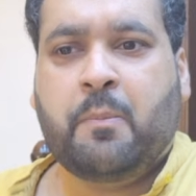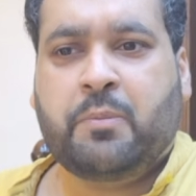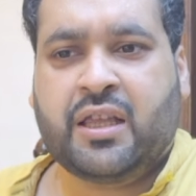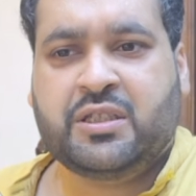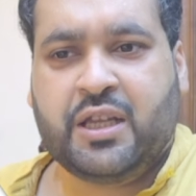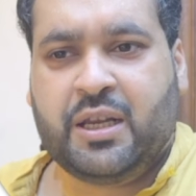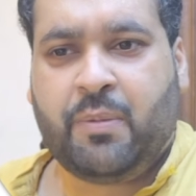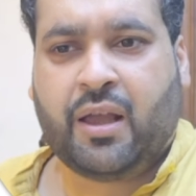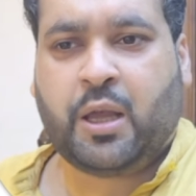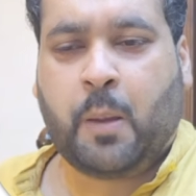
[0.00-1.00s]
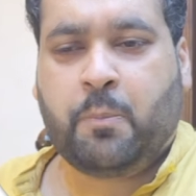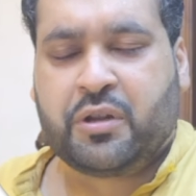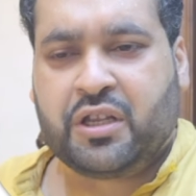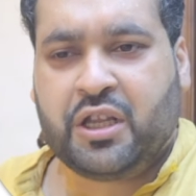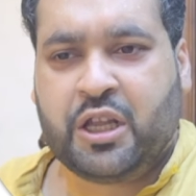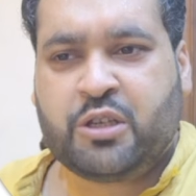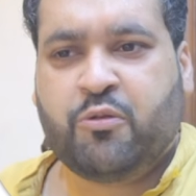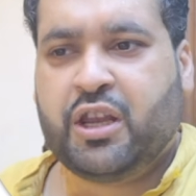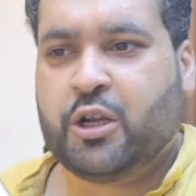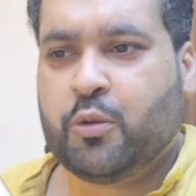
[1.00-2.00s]
Plus daily backup, reach,
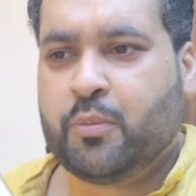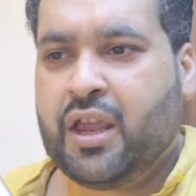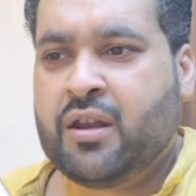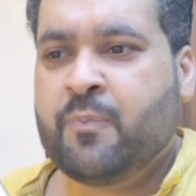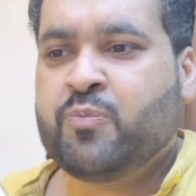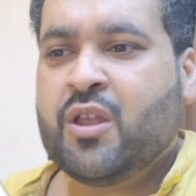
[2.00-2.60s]
free domain,